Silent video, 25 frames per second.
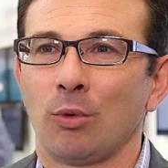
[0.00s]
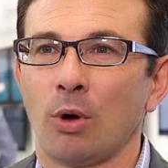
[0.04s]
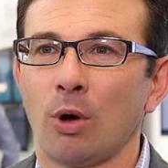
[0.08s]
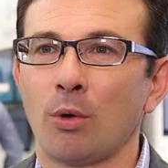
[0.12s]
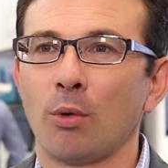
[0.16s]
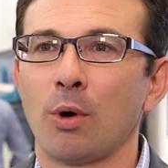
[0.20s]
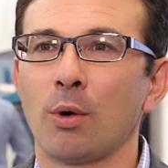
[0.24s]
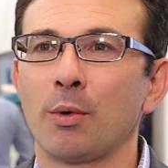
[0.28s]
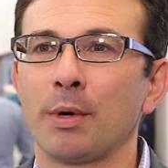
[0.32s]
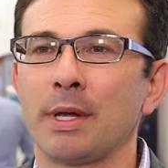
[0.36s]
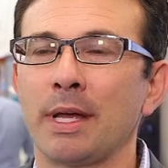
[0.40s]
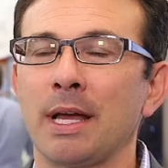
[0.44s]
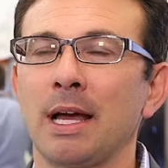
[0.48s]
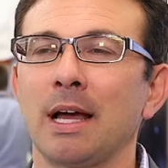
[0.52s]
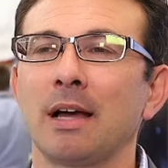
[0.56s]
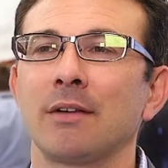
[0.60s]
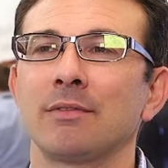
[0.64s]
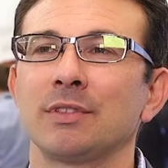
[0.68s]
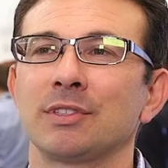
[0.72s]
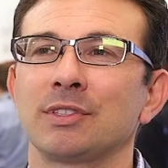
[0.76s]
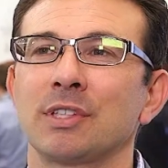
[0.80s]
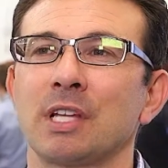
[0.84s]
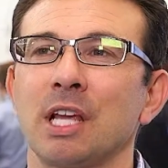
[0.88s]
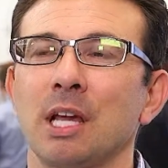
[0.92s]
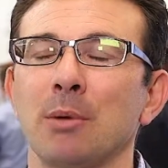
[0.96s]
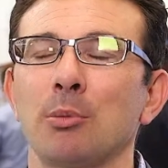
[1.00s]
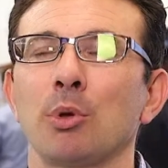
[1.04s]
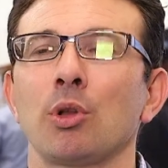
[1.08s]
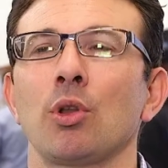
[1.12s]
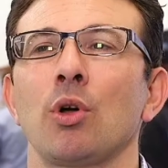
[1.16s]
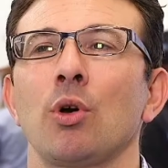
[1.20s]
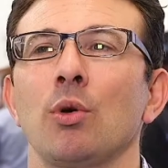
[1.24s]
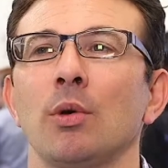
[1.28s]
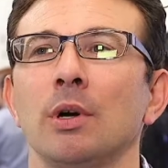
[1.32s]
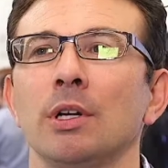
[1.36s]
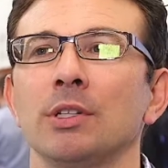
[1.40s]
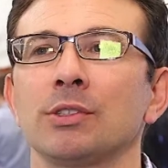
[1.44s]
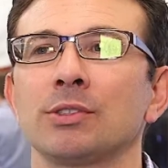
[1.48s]
Well, what we have is Cable
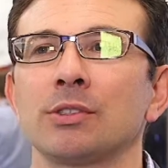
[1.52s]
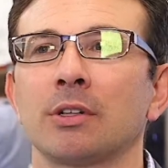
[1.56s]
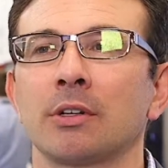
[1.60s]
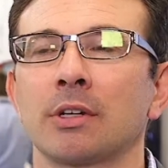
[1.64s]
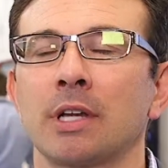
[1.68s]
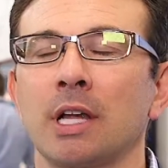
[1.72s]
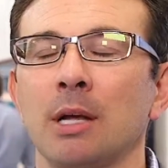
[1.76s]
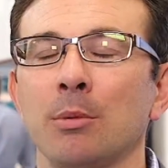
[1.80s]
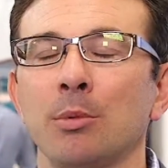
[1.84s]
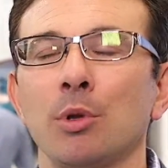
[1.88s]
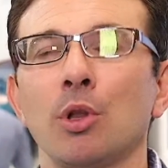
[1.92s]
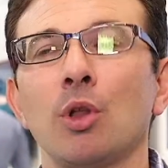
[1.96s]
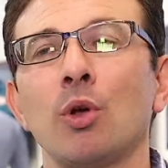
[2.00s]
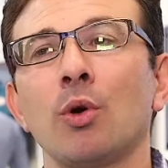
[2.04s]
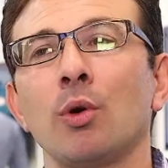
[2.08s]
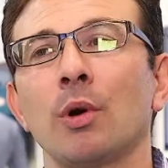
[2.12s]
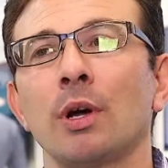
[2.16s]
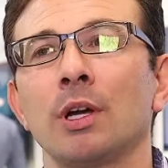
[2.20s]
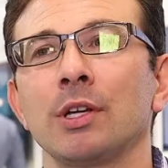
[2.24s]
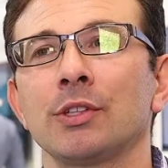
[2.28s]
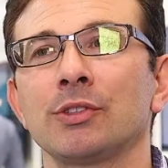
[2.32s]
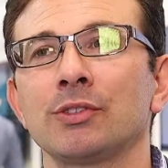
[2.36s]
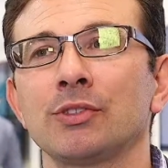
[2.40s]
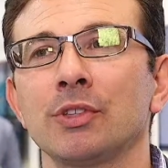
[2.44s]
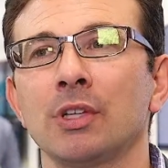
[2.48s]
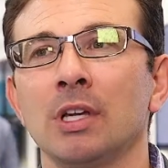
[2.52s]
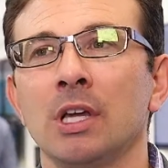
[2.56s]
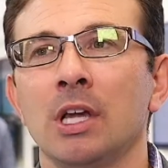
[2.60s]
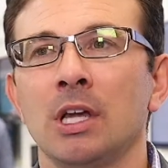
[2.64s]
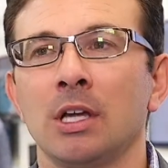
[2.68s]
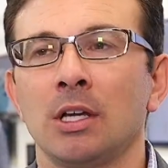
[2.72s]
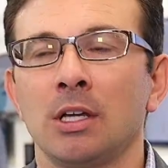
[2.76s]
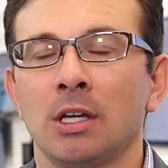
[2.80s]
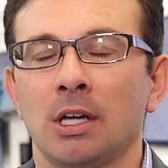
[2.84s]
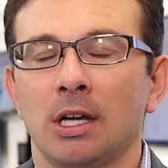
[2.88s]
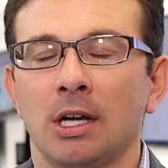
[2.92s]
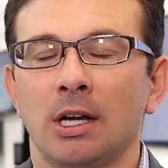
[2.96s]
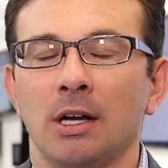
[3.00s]
OS. Our Cable OS
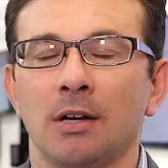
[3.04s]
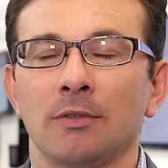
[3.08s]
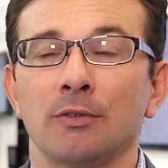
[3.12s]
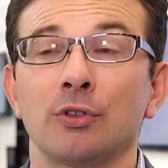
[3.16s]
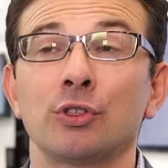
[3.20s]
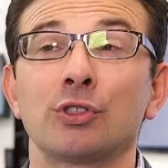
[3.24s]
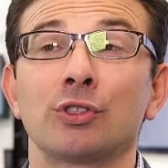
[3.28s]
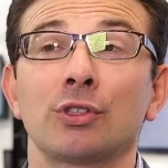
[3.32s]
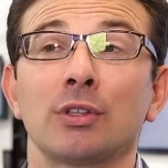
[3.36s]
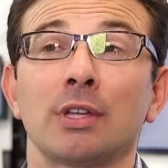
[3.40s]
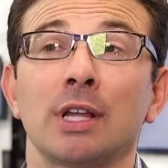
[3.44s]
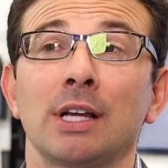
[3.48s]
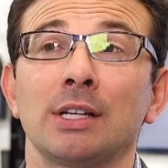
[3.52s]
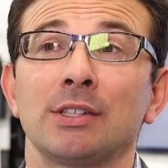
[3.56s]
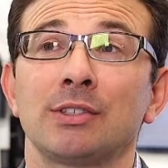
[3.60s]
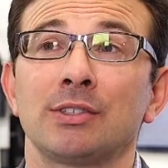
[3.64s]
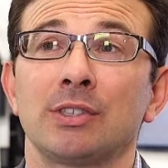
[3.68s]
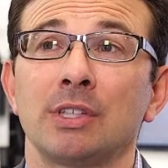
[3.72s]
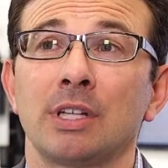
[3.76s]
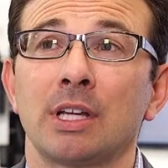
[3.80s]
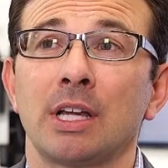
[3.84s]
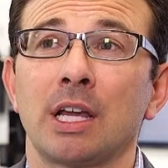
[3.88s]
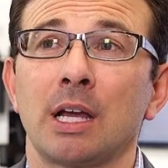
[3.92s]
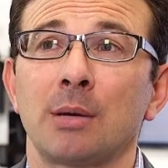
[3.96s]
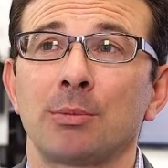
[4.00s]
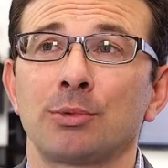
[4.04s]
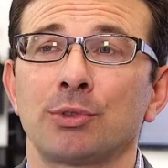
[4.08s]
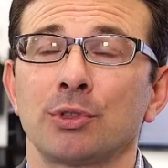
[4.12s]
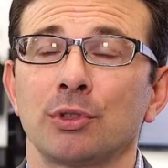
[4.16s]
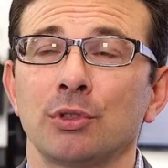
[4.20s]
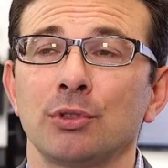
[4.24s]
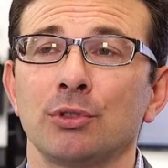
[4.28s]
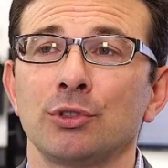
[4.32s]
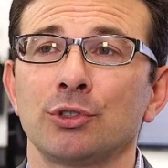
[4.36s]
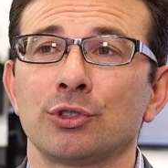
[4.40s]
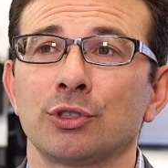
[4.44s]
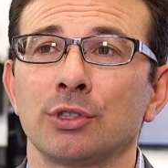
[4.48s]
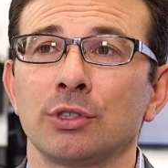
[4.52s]
virtualized CCAP
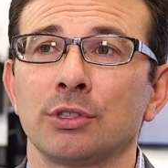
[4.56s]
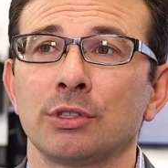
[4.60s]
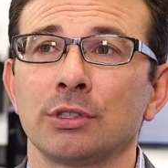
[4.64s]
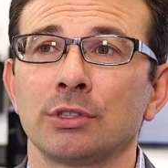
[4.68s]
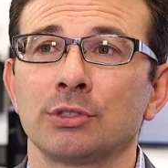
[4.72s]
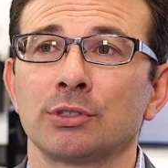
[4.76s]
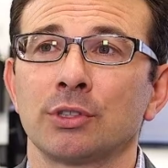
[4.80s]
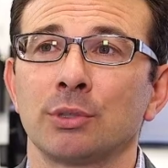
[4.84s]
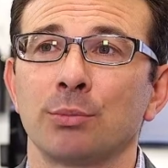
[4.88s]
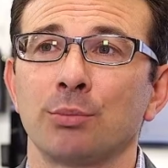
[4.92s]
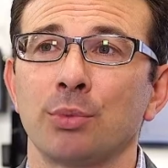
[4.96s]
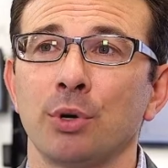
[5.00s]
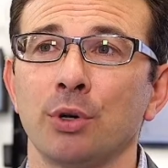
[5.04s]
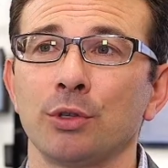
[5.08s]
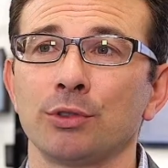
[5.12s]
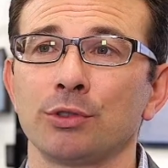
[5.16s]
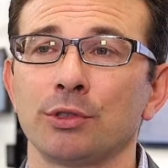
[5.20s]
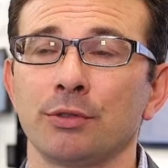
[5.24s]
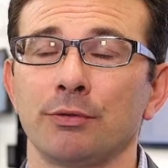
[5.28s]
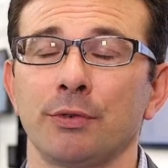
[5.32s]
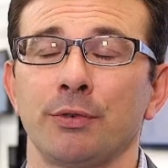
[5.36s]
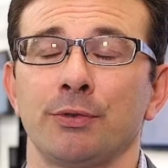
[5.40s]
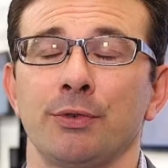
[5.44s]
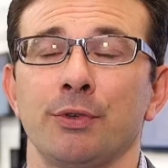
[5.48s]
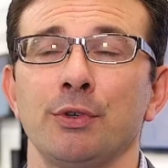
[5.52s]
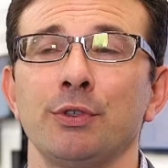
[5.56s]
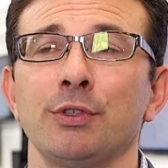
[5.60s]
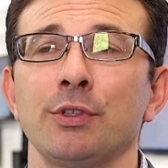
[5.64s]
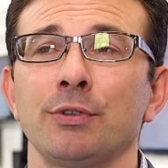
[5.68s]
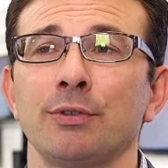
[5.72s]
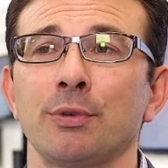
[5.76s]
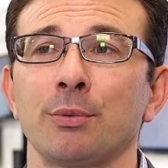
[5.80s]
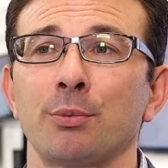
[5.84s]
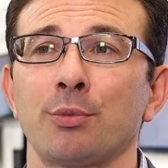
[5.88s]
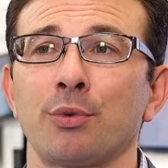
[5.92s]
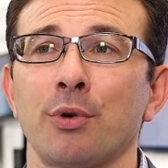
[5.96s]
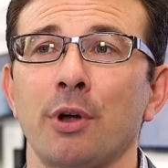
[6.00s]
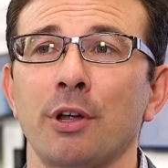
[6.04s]
solution is composed of a few
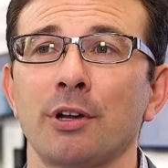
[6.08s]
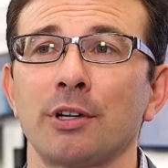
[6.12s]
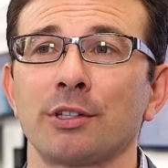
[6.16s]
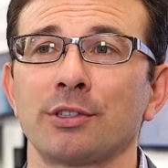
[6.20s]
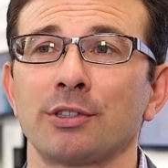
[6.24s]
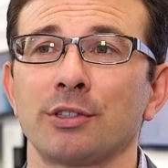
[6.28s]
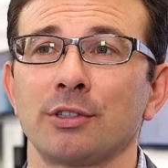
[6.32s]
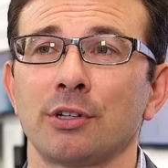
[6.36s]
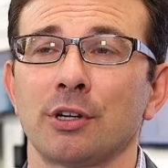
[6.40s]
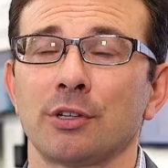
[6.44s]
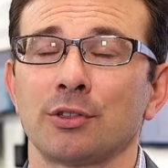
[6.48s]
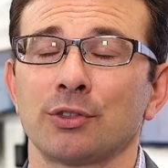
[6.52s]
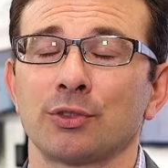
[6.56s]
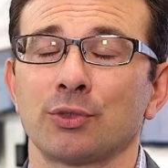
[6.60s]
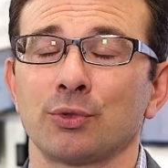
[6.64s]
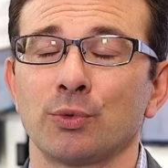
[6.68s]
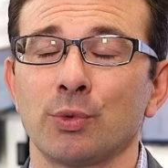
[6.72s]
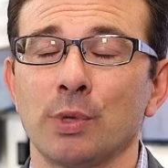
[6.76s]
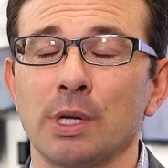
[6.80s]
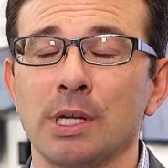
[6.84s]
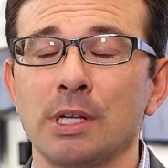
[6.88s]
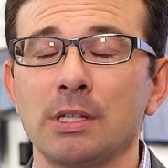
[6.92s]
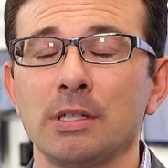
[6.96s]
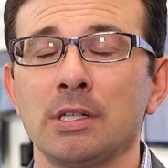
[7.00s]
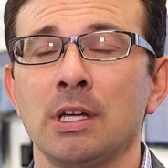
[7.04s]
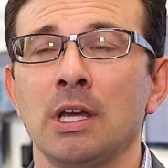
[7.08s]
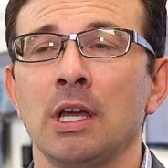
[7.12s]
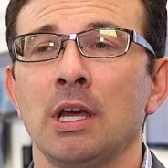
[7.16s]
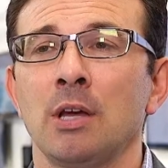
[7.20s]
different products in our suite,